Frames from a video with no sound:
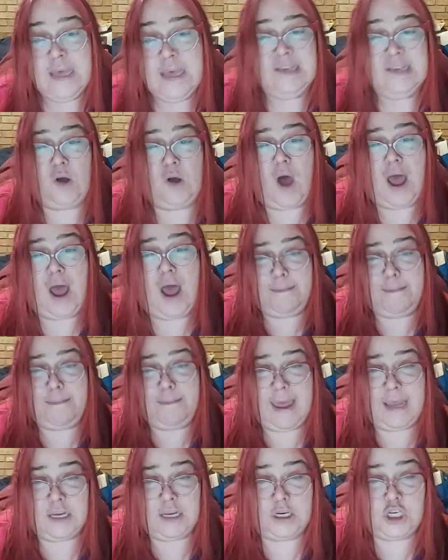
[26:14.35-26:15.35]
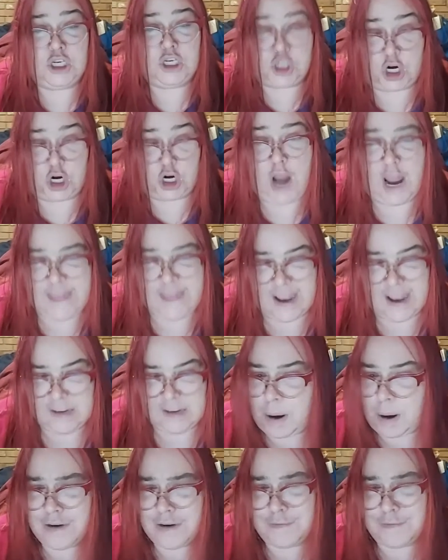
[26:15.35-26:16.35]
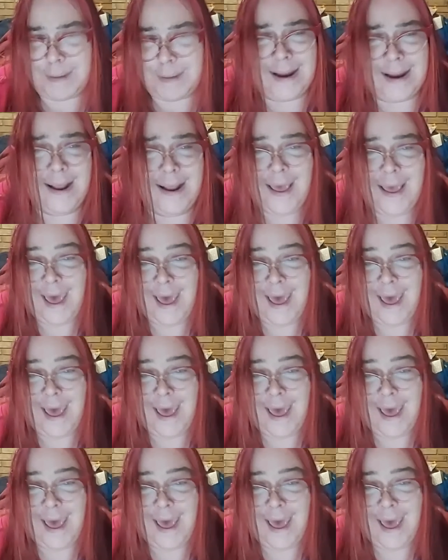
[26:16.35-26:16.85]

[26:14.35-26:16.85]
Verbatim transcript: So I make sure, and that's part of my